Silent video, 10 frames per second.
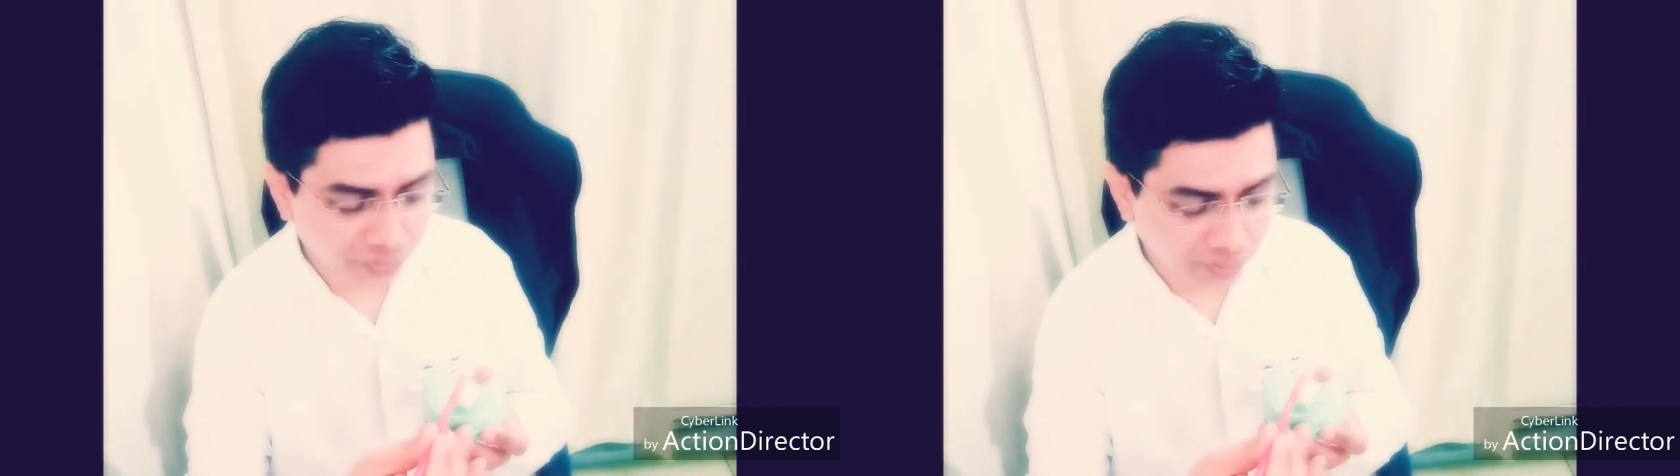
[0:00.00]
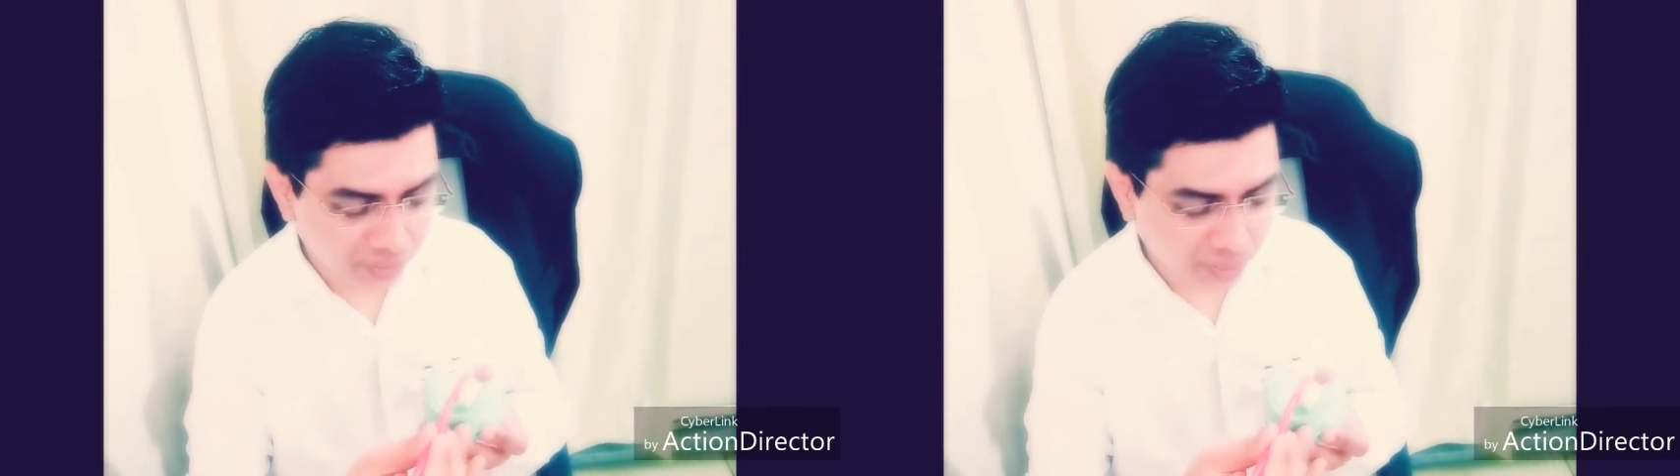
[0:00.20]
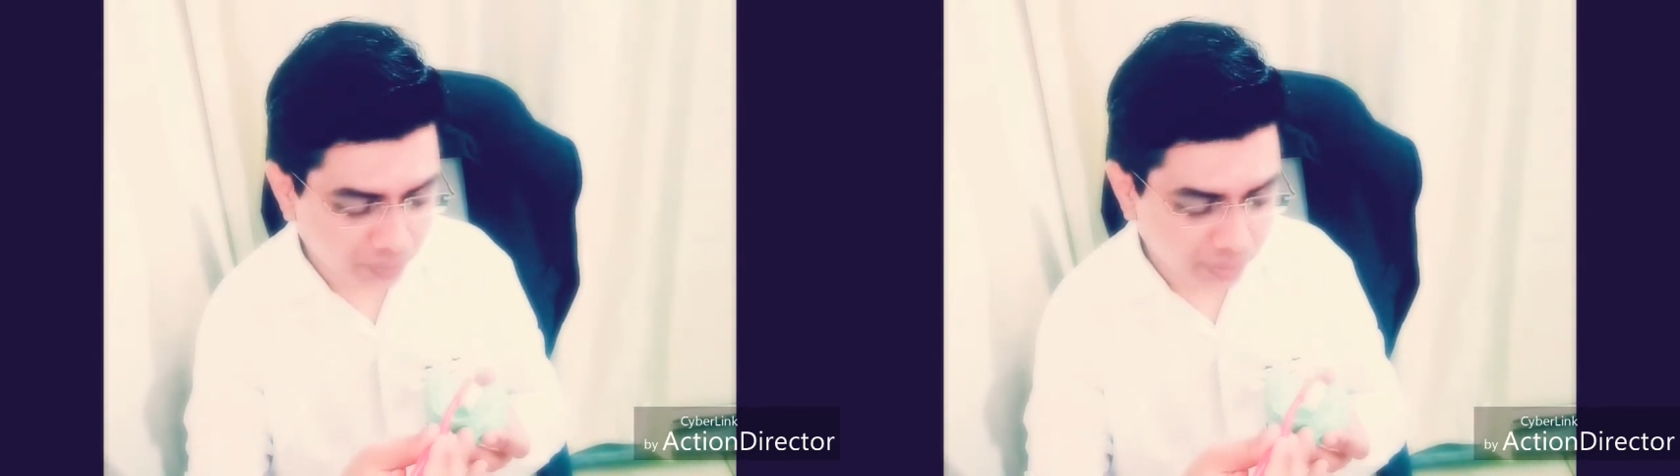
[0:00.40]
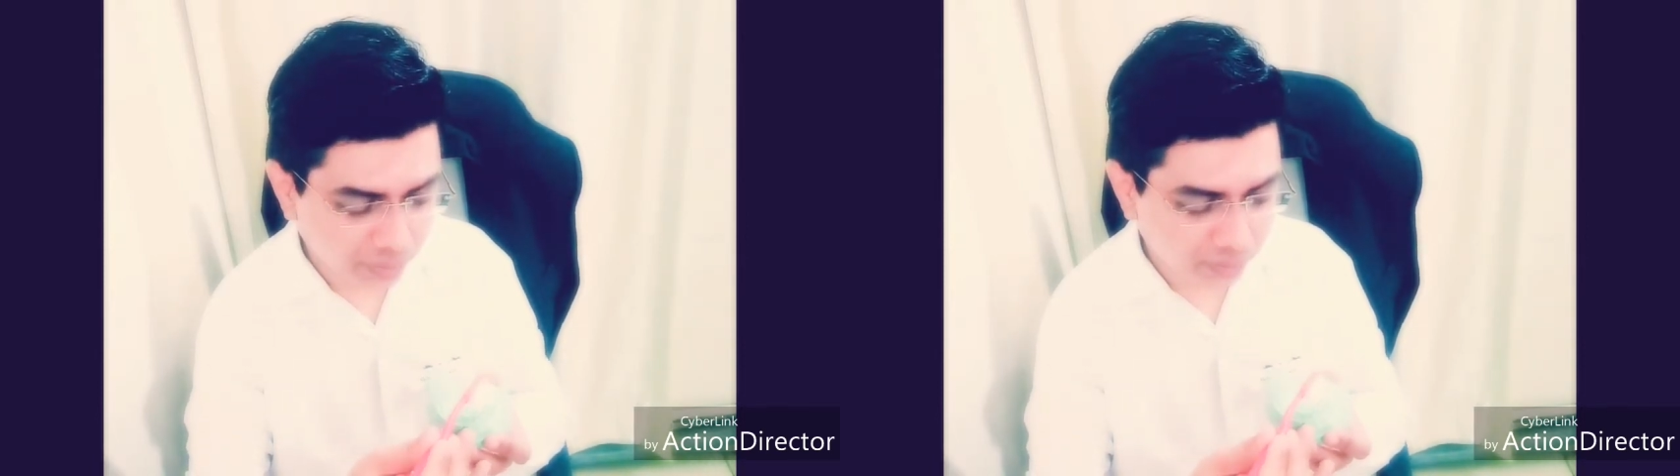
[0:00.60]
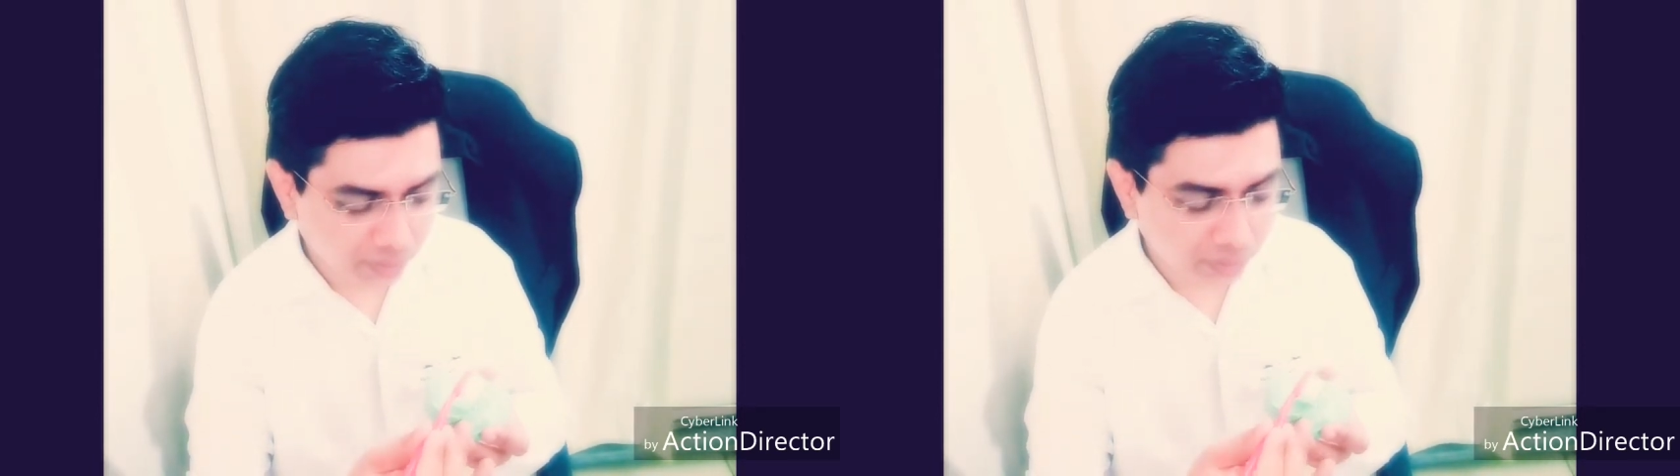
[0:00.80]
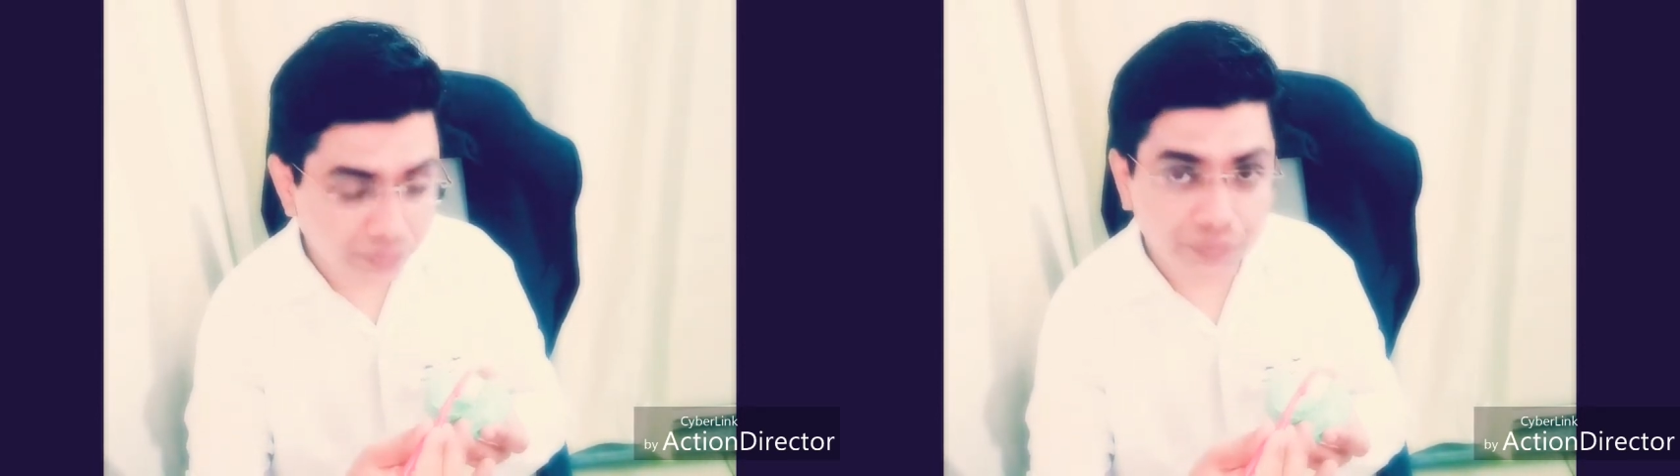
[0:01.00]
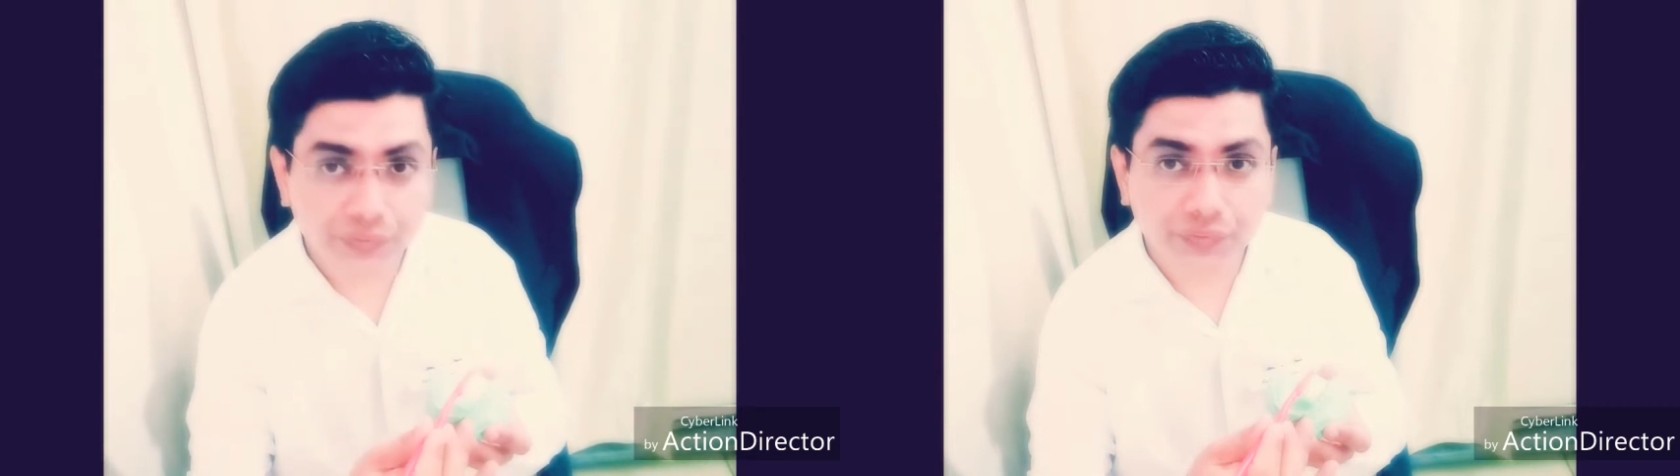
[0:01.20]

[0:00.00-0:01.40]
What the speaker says: gingiva and then